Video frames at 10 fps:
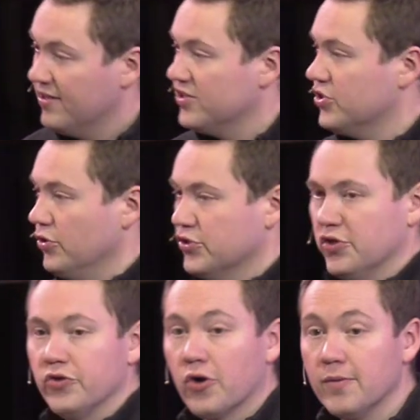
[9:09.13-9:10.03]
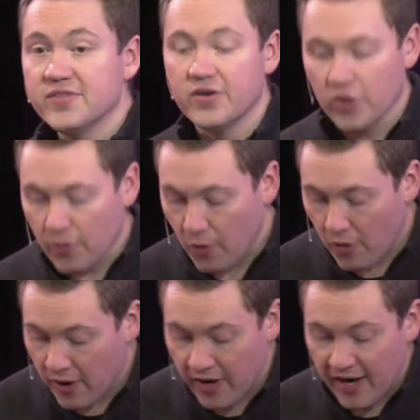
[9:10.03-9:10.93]
The social norms are no
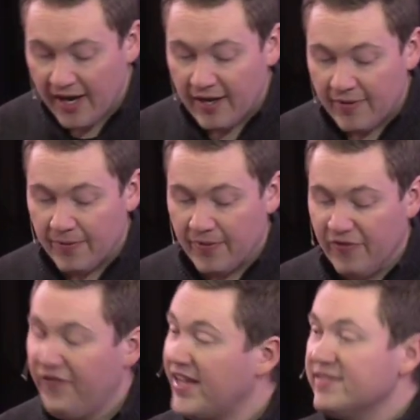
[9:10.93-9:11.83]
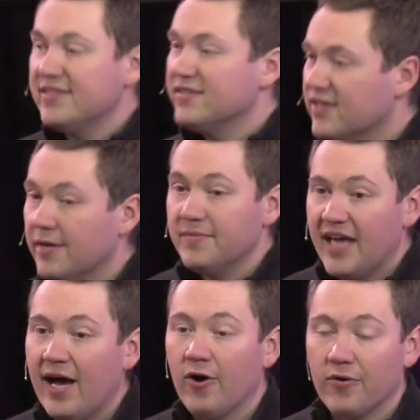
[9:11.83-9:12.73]
more. The fences come
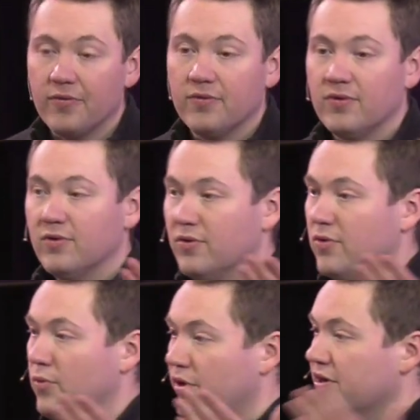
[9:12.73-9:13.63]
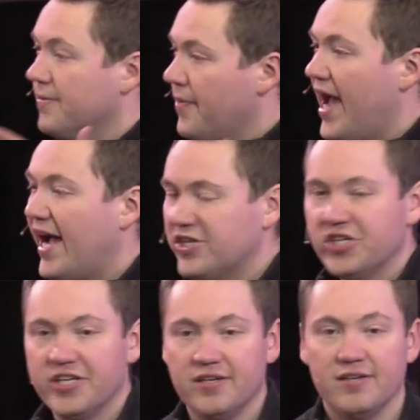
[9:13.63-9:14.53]
down when
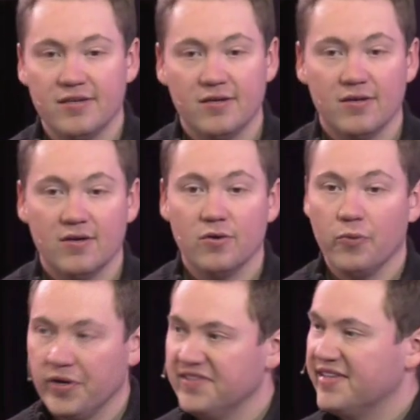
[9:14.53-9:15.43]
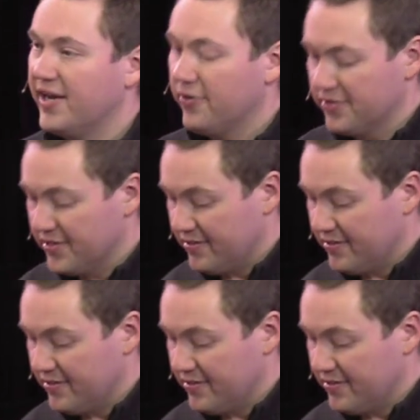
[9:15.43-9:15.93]
compassion wins out.